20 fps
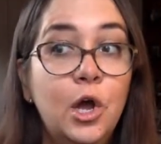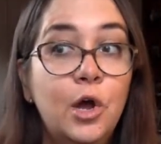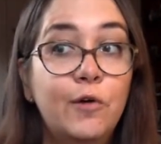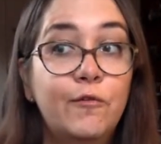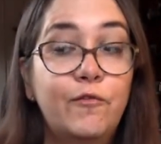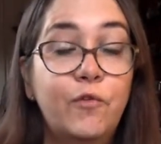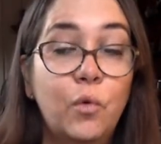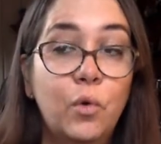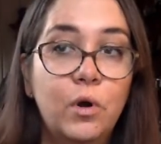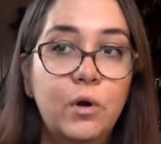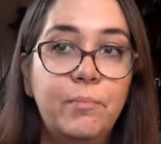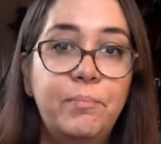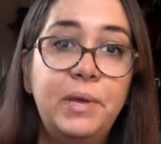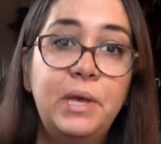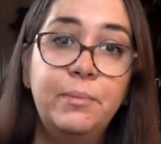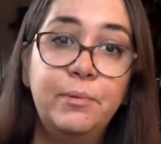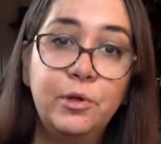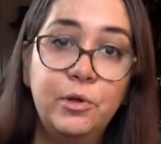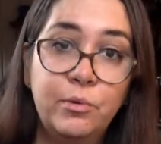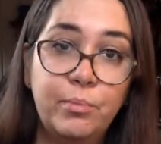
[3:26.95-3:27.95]
For
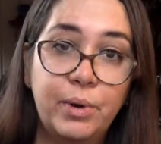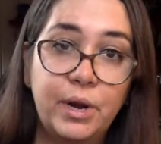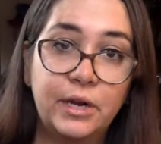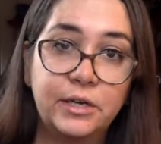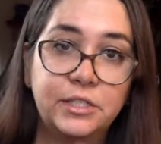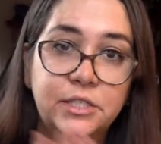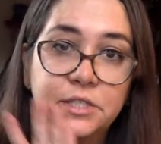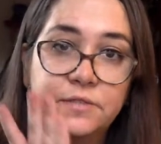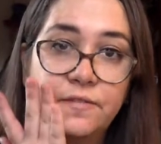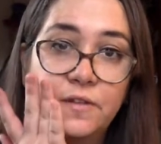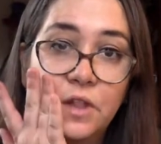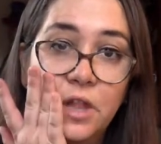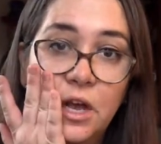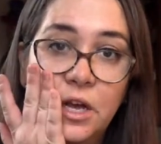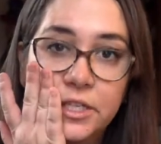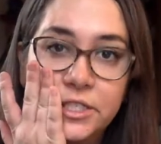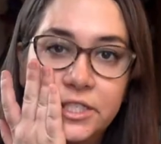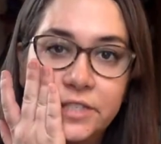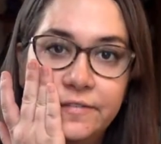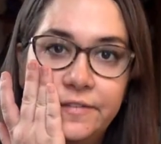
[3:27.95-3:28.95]
people who practice
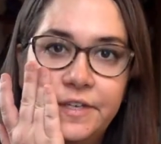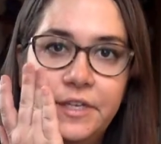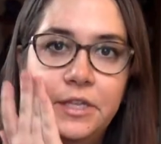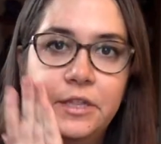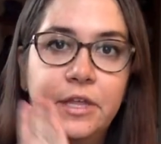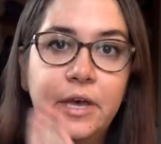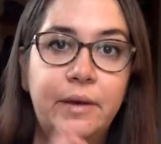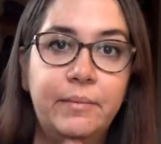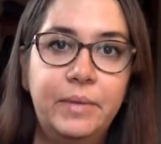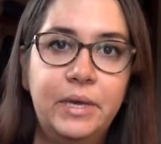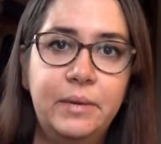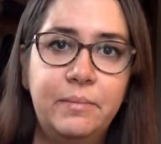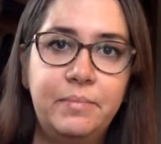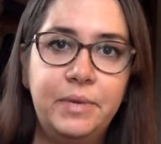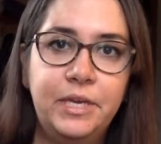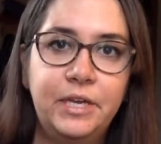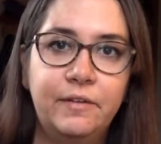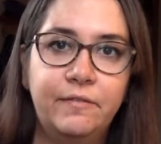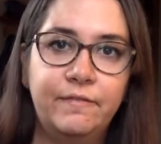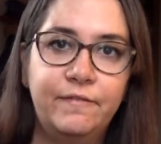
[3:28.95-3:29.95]
philosophy, that meant
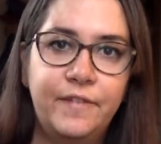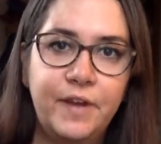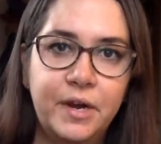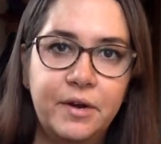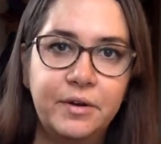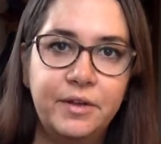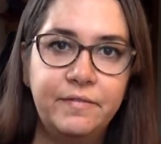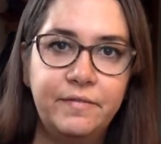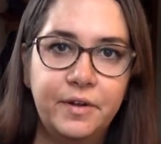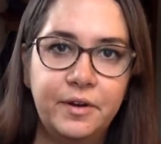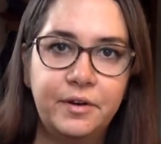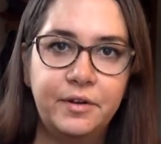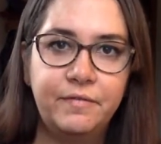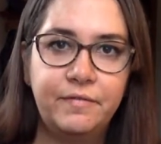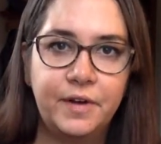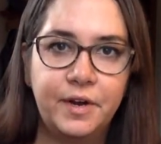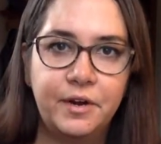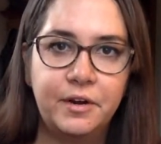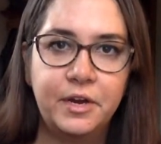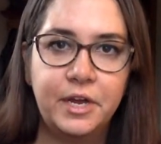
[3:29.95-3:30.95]
being very, very,
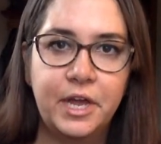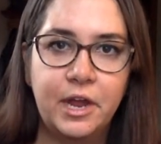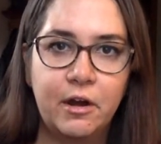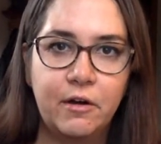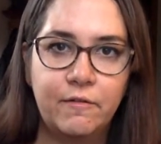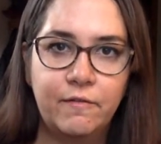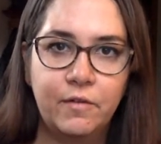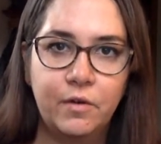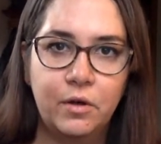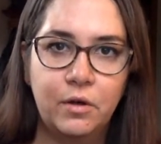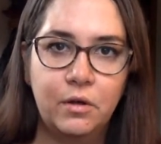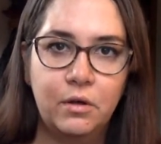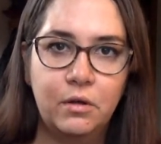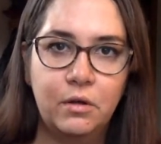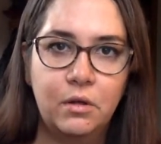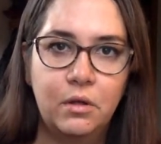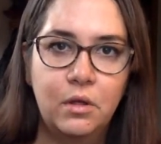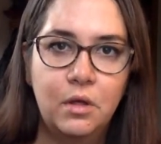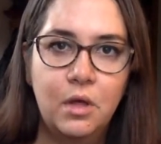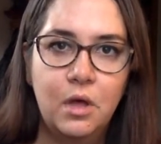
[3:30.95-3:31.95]
very careful
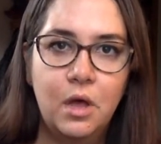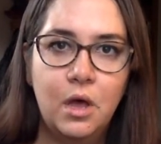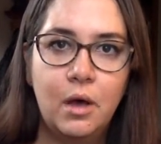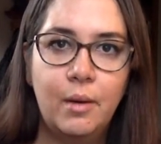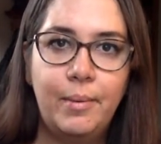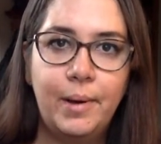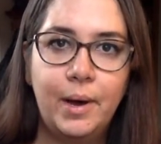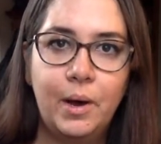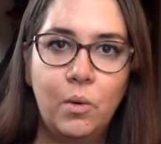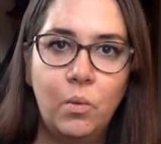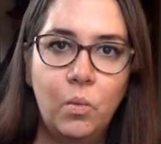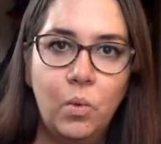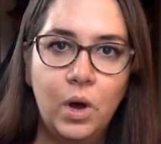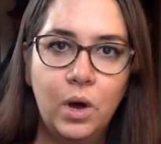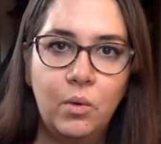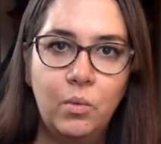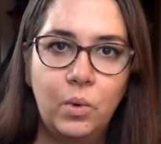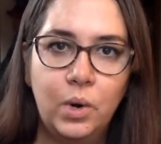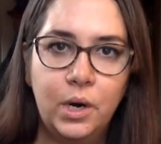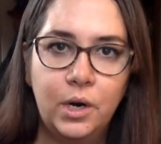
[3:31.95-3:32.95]
about
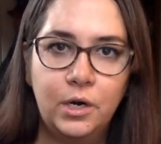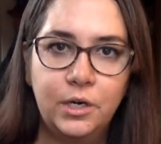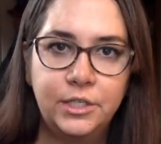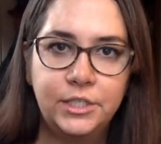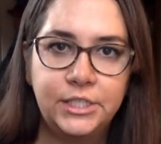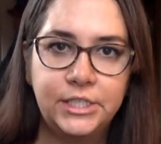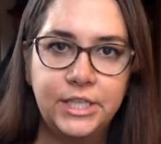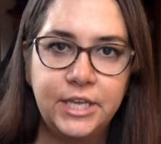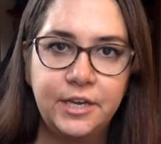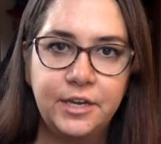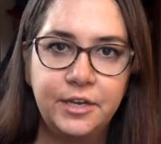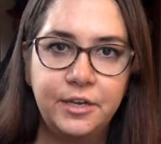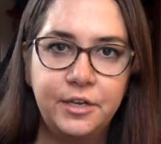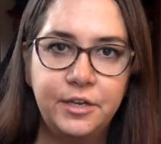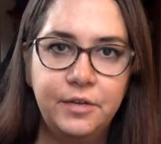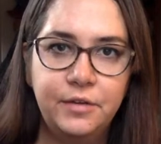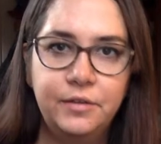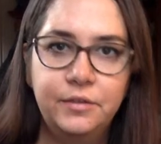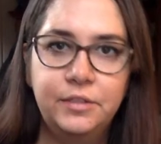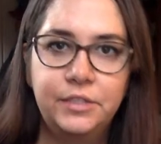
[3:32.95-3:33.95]
what words they could
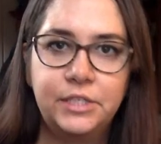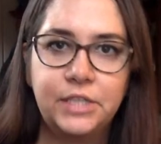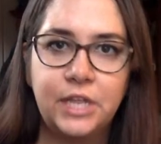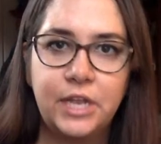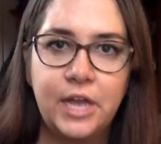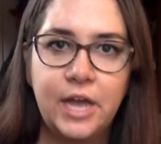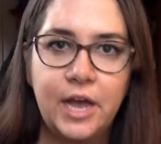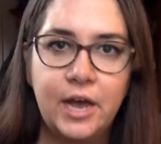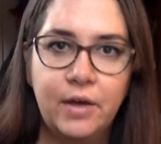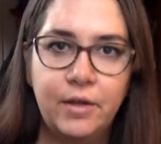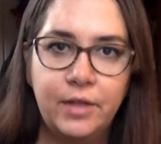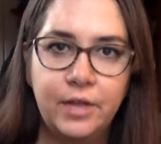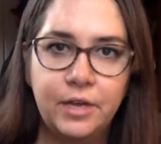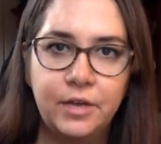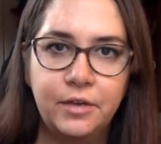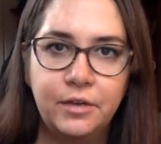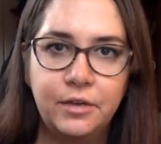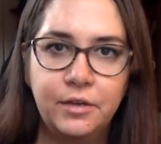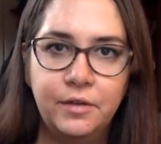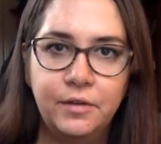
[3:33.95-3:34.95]
use and how they
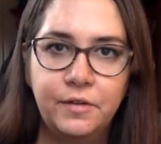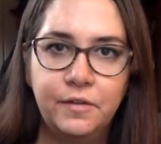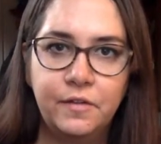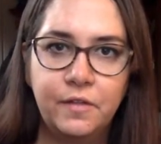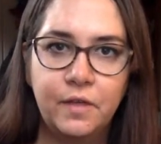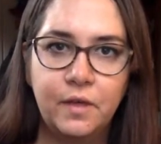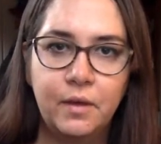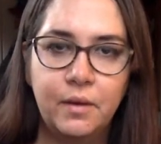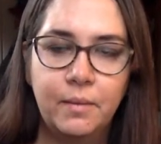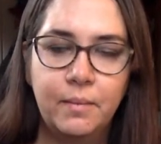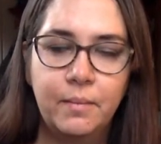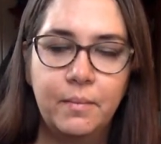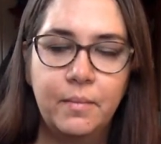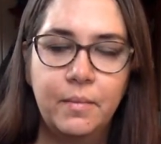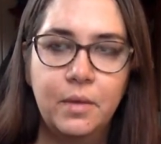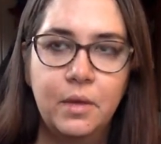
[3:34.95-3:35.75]
could use them.